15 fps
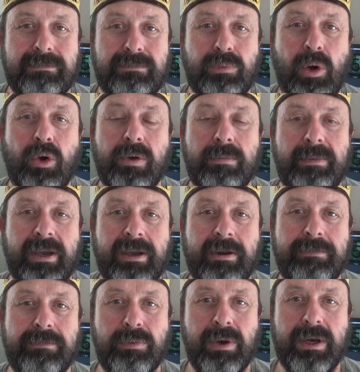Welcome back,
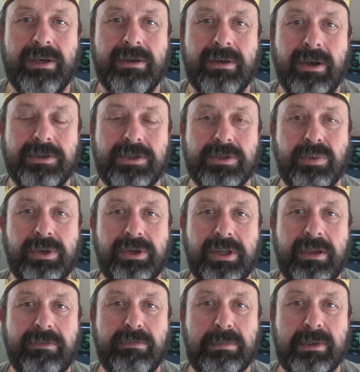everyone. I just wanted
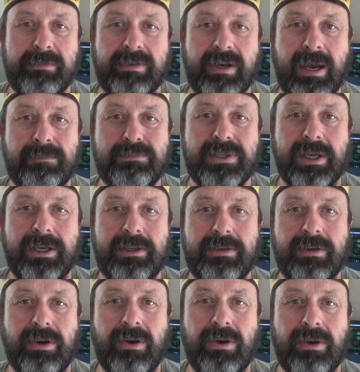to give a bit of an
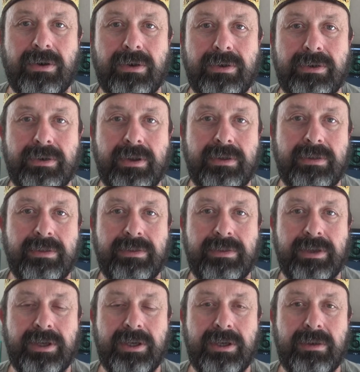update on
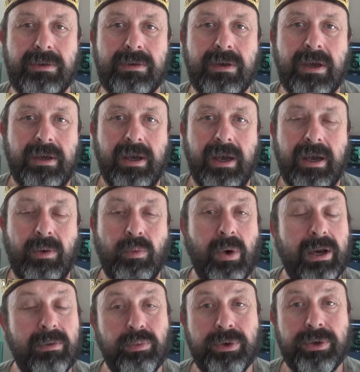the uh,
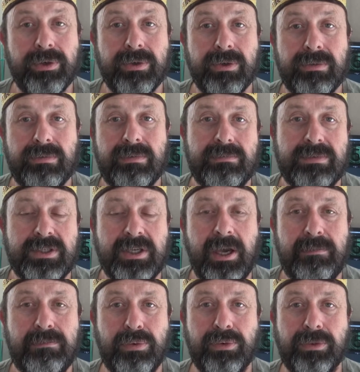one wheel
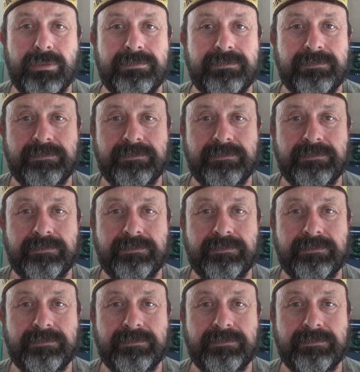skateboard.